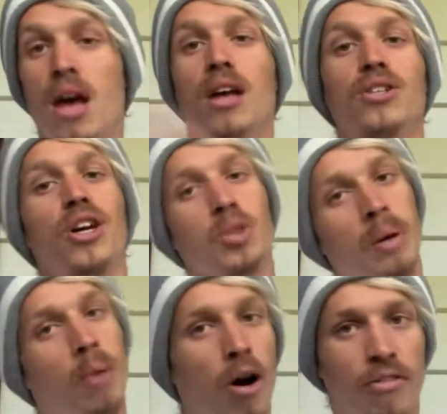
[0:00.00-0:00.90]
Search
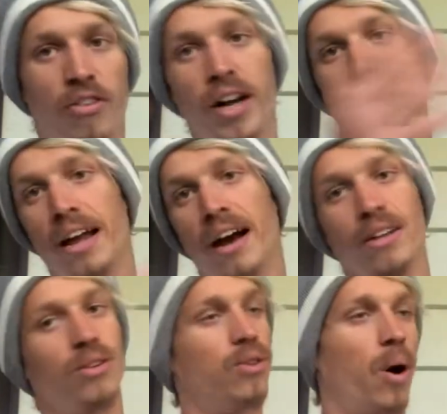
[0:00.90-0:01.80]
Wim Hof, find it out.
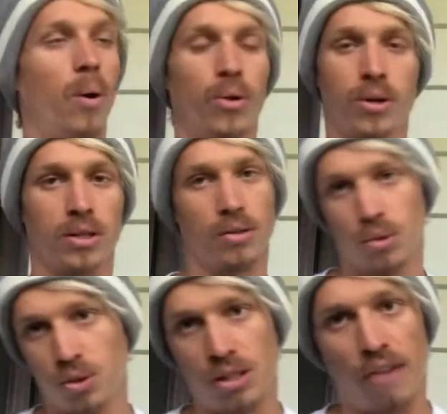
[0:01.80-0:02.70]
You'll know all the
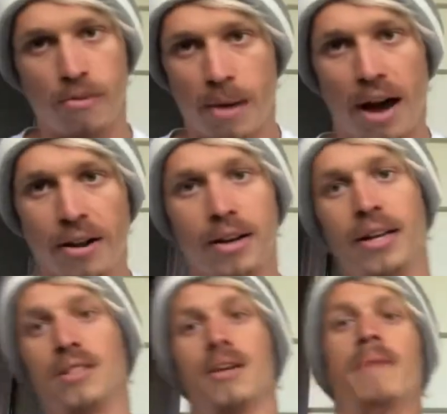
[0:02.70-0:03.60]
good stuff about it.
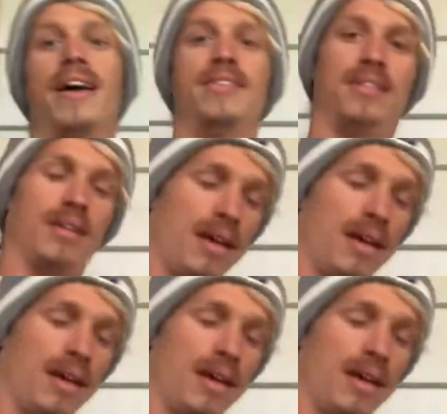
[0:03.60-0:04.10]
It's amazing.